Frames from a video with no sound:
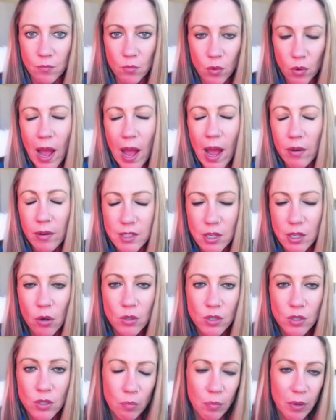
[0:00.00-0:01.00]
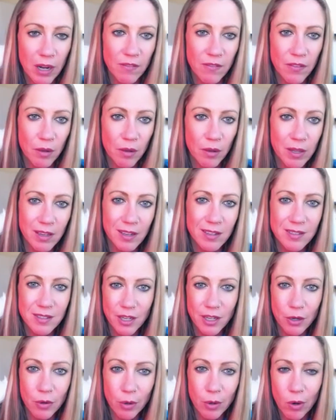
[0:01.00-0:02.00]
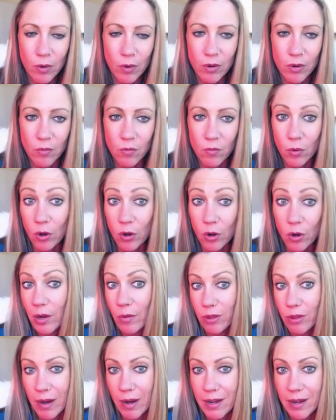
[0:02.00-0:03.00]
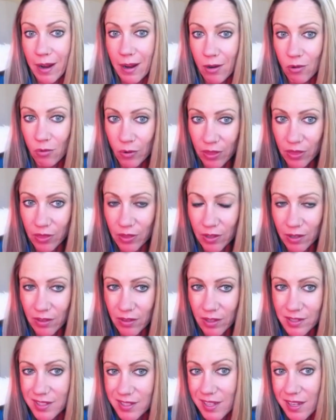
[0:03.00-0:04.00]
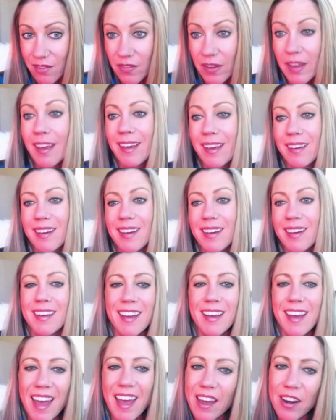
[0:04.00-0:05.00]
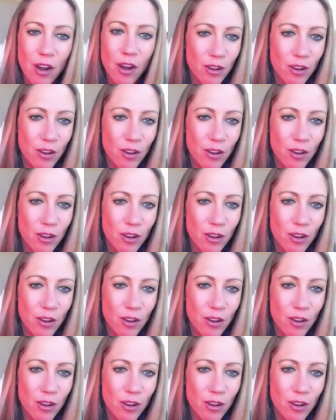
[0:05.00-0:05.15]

how does ozone benefit me, considering what we're working with right now with the CV and